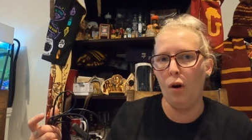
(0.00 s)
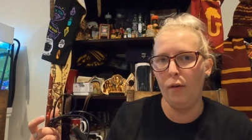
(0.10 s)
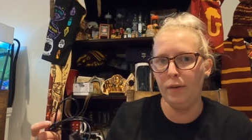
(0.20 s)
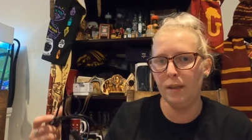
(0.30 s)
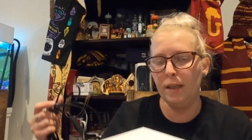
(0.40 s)

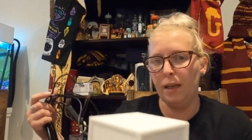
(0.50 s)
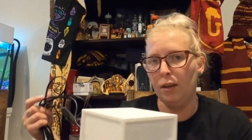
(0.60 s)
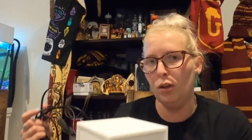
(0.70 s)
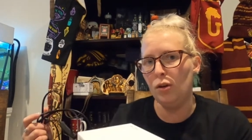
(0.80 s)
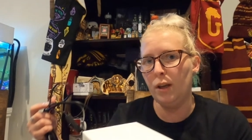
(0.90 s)
obviously
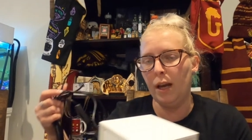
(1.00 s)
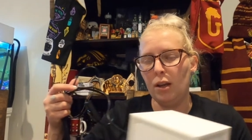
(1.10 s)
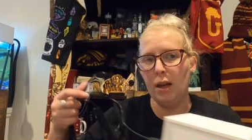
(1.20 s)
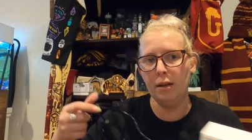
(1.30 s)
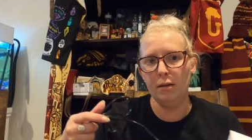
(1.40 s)
in the UK
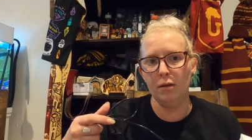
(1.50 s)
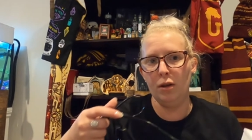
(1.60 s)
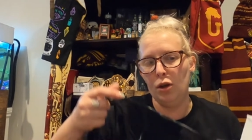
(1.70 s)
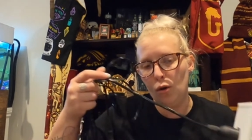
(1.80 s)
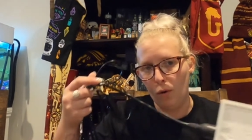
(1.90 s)
and
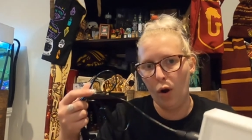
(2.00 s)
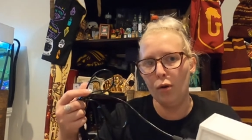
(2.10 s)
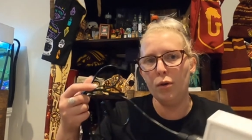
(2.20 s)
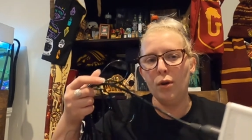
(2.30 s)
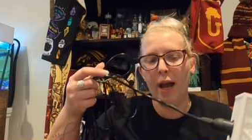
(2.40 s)
Euro
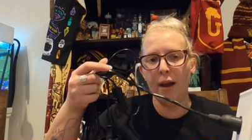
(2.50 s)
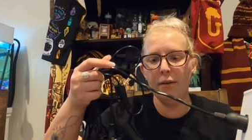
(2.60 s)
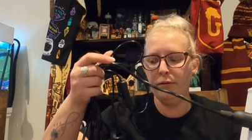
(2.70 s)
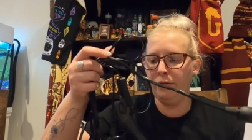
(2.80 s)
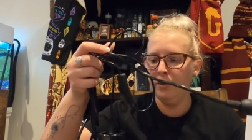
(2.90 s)
you
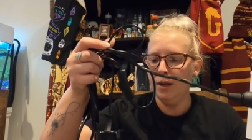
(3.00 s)
have